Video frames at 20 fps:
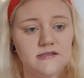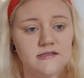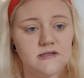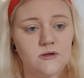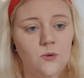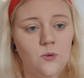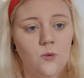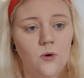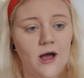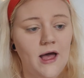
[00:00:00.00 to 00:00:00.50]

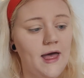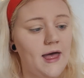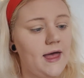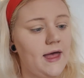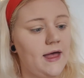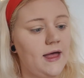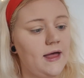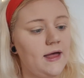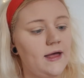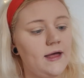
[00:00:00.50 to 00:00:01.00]

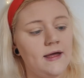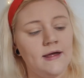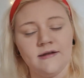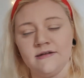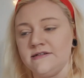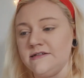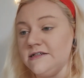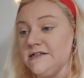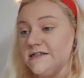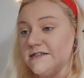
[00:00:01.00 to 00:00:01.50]
square,
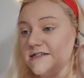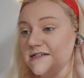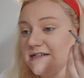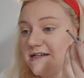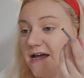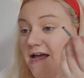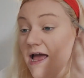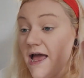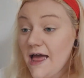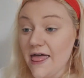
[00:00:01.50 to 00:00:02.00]
and
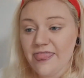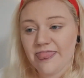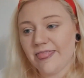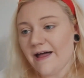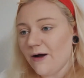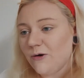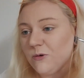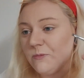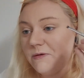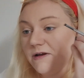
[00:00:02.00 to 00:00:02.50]

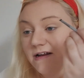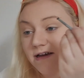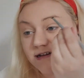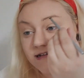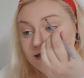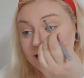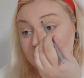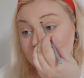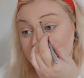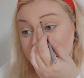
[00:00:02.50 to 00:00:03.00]
that will be
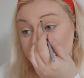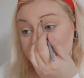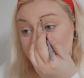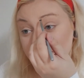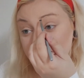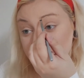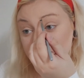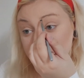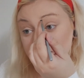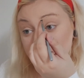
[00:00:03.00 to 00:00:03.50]
linked in the
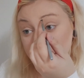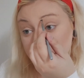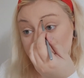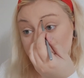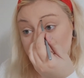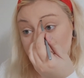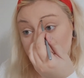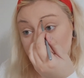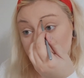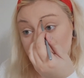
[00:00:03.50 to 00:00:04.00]
description
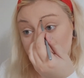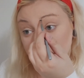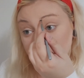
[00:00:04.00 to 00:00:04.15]
too.